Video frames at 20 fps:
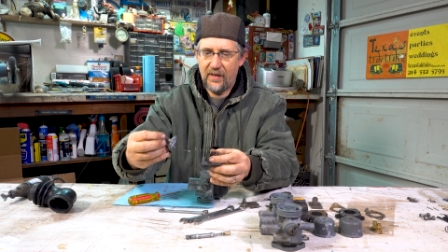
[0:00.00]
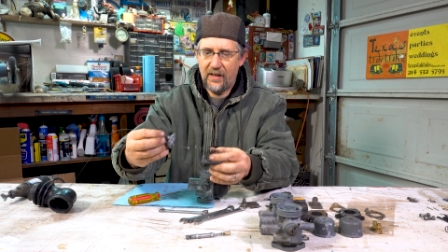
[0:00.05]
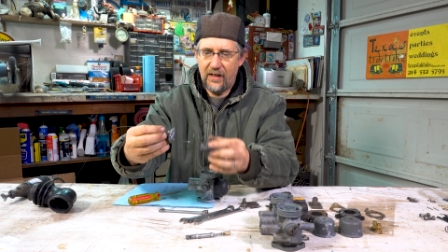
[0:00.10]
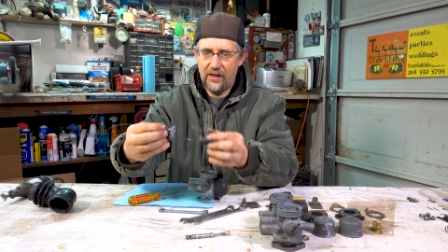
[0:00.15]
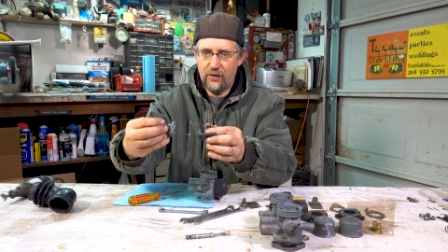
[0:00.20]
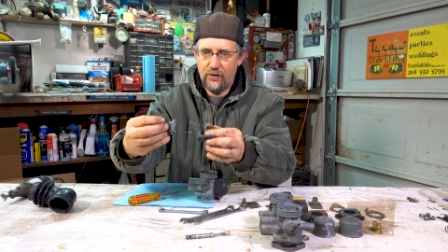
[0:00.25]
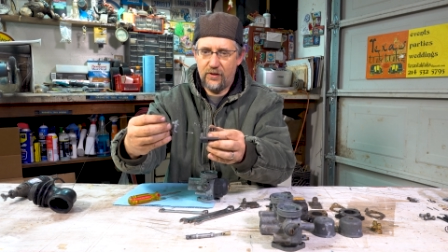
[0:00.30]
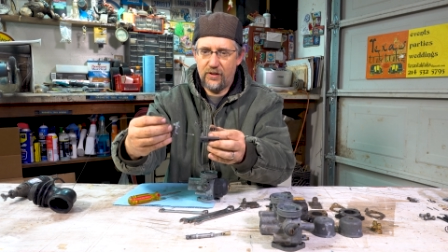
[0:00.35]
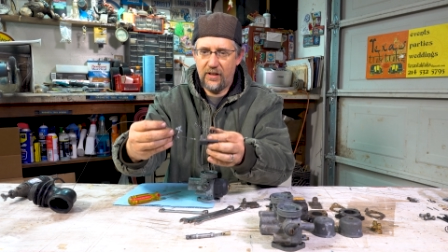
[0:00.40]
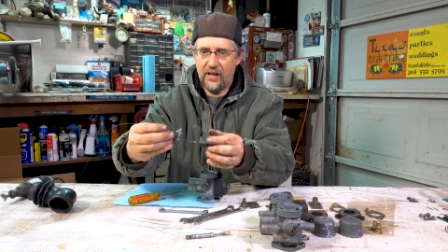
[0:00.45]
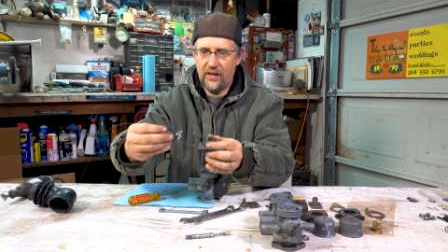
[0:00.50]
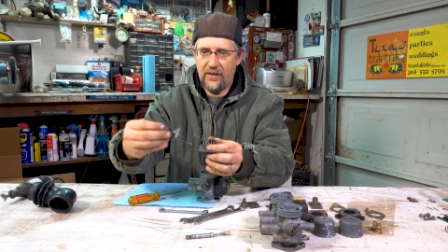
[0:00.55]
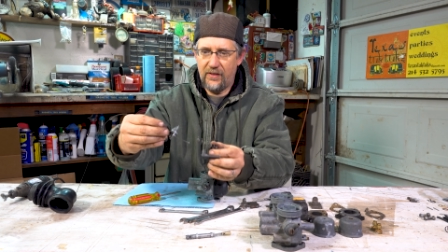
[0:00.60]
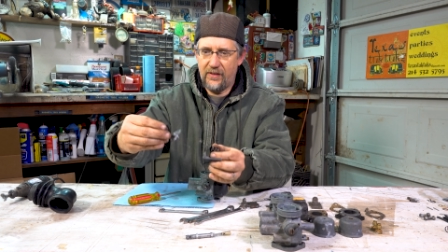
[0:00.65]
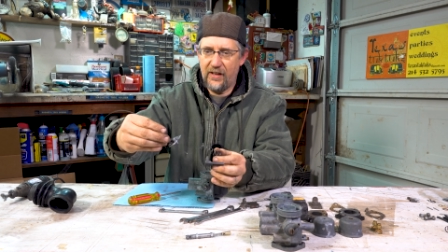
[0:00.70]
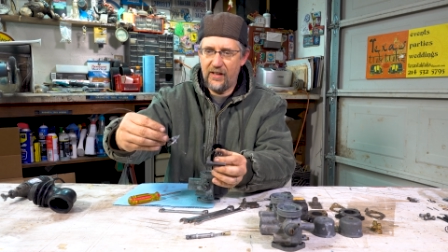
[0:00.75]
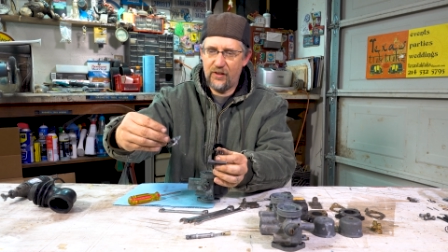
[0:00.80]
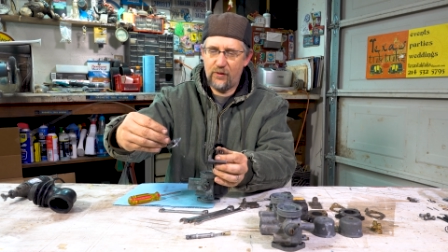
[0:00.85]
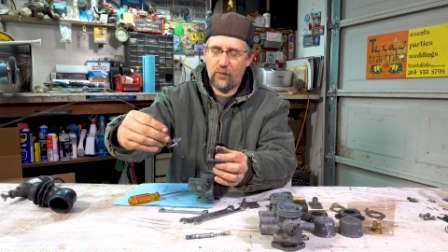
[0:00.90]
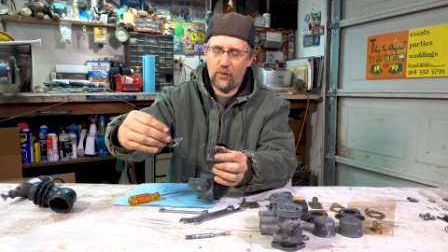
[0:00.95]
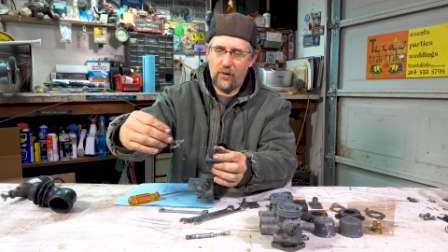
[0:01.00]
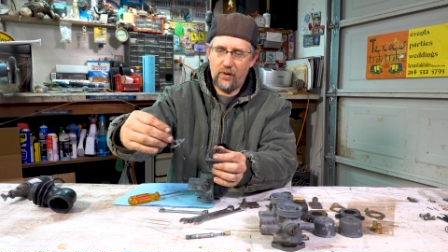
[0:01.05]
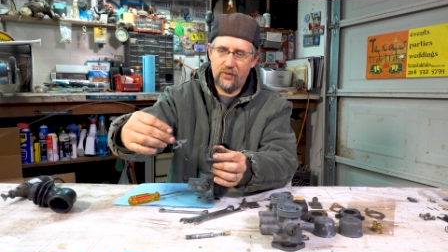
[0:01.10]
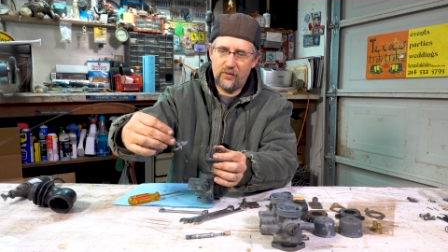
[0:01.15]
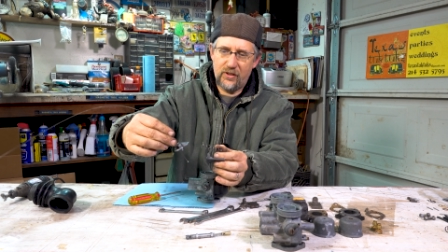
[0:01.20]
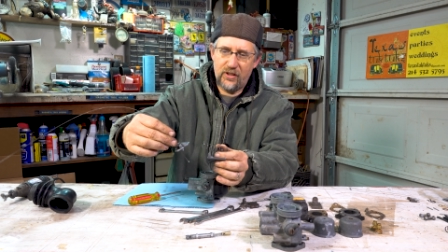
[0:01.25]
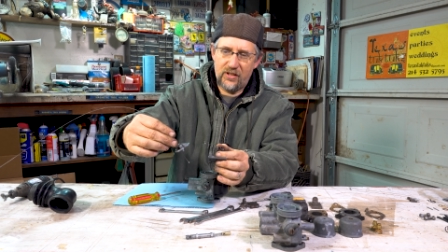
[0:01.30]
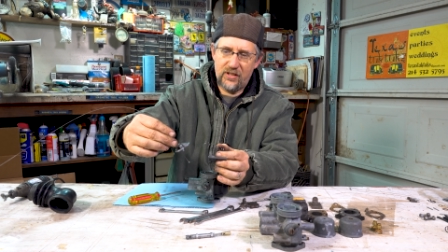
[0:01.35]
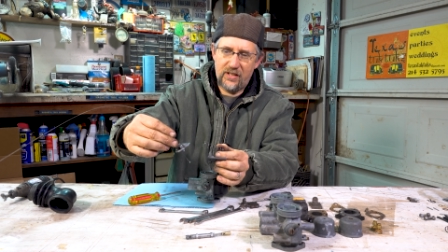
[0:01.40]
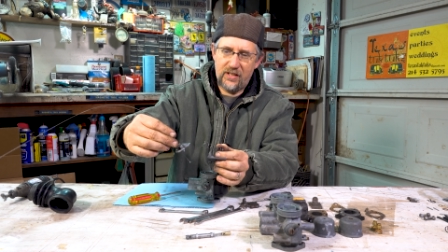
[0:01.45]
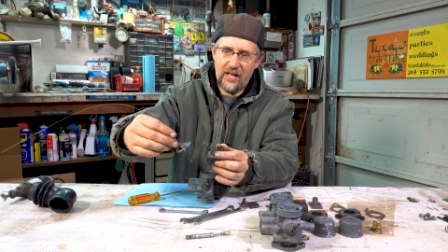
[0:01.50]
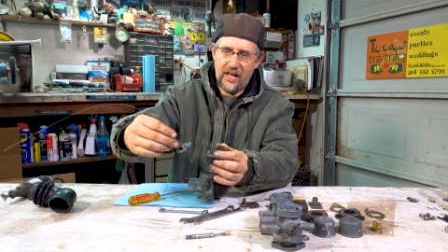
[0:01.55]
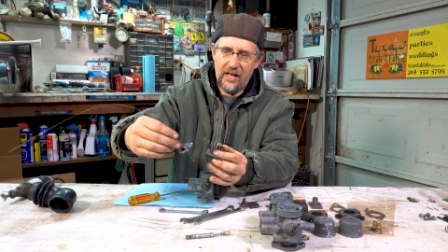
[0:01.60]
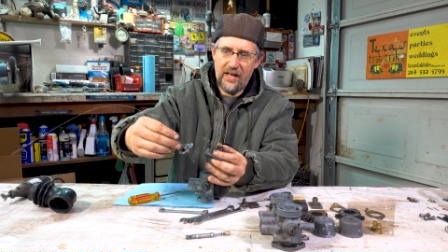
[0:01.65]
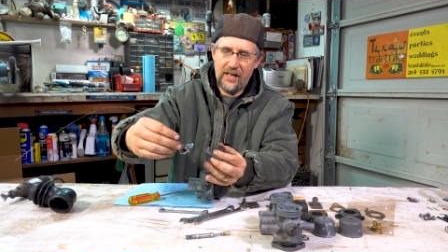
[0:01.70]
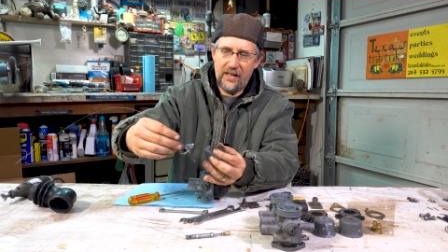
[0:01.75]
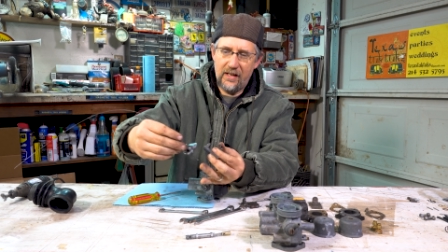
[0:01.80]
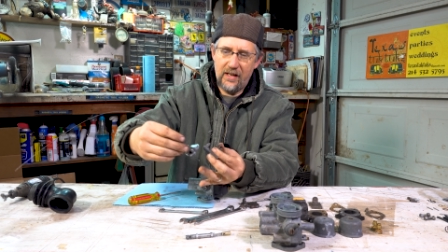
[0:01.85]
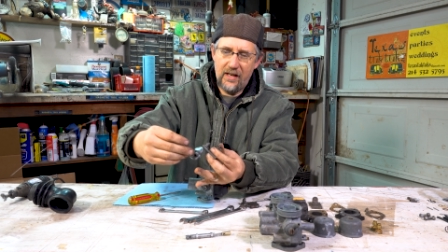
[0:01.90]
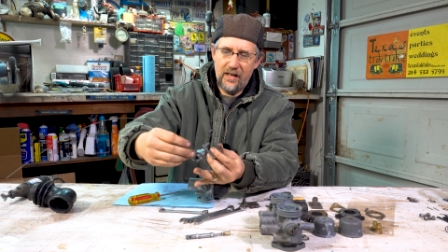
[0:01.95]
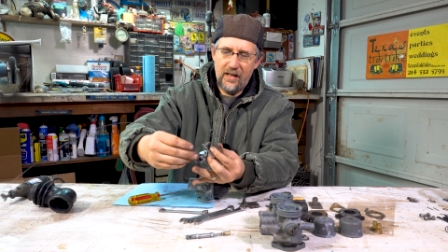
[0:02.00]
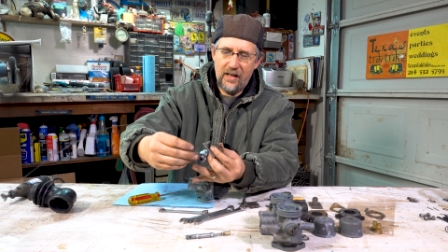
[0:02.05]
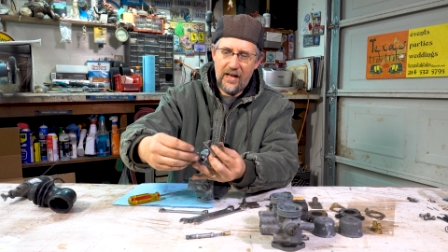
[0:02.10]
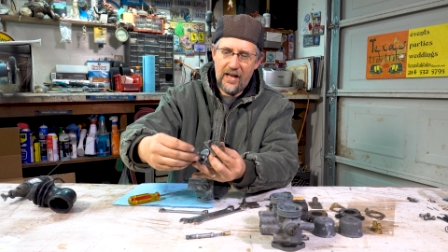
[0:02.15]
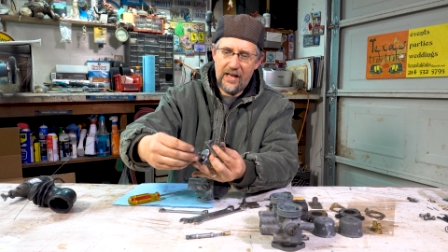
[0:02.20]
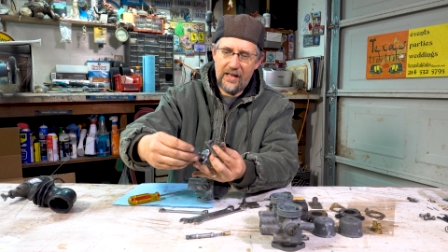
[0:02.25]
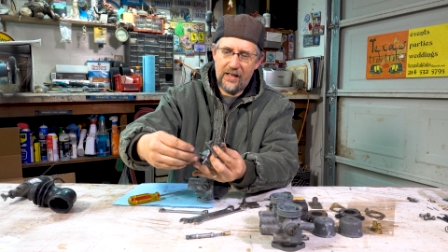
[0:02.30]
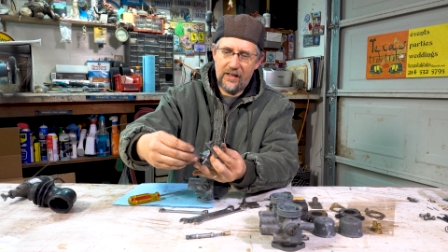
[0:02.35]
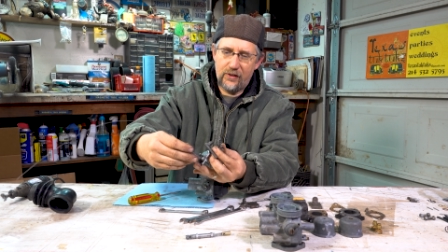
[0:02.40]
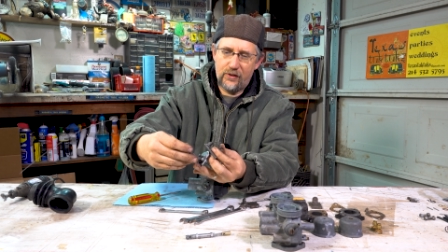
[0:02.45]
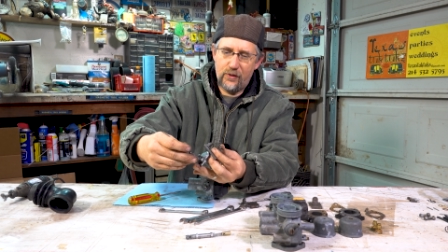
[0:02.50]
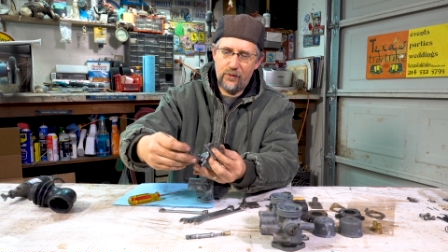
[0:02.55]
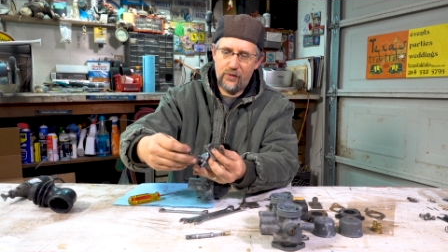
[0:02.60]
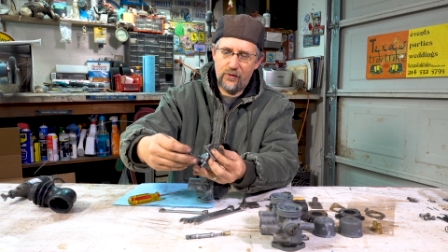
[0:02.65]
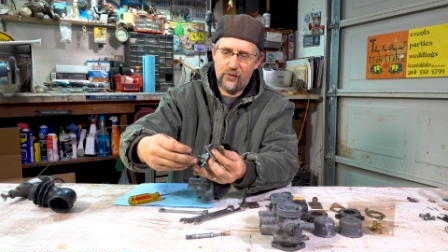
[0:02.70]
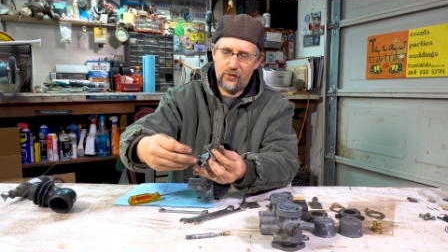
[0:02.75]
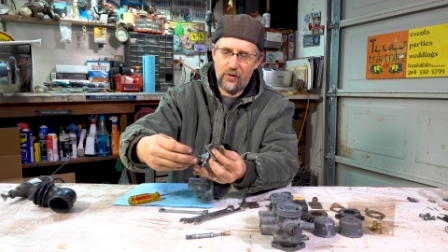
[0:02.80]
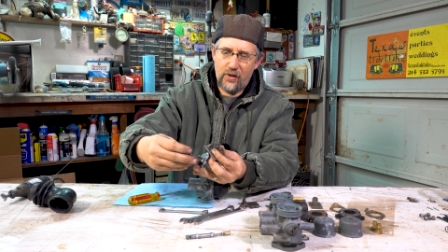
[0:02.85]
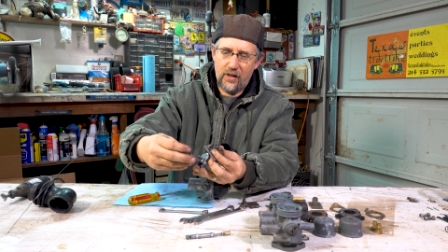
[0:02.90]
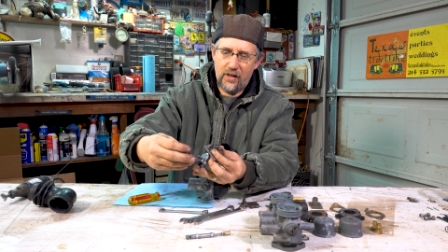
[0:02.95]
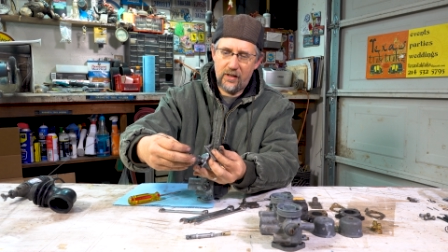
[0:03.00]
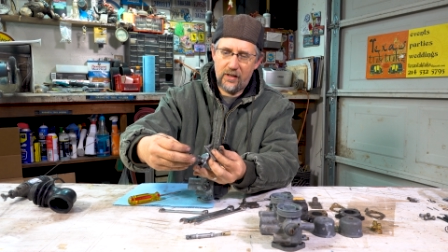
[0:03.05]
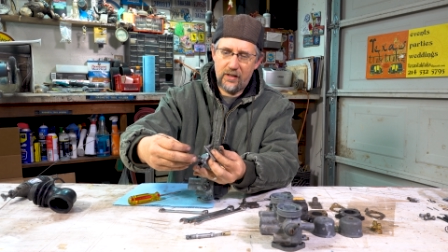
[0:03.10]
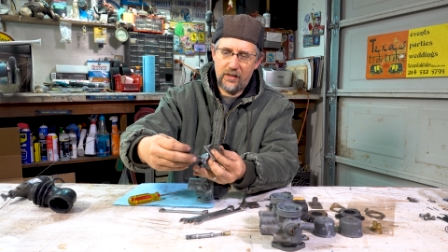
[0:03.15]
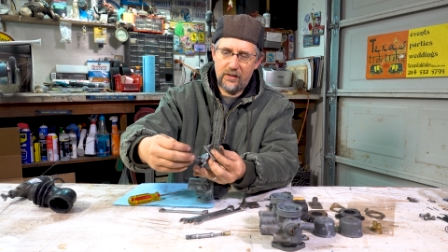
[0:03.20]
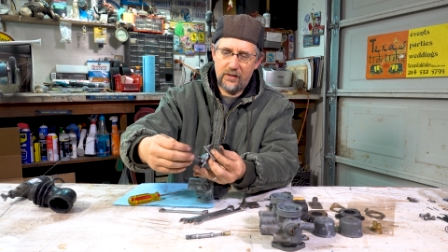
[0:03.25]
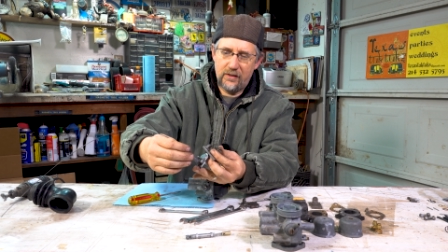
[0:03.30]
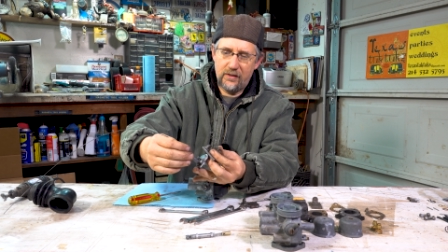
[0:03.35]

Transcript: And this will just stay hanging to the truck.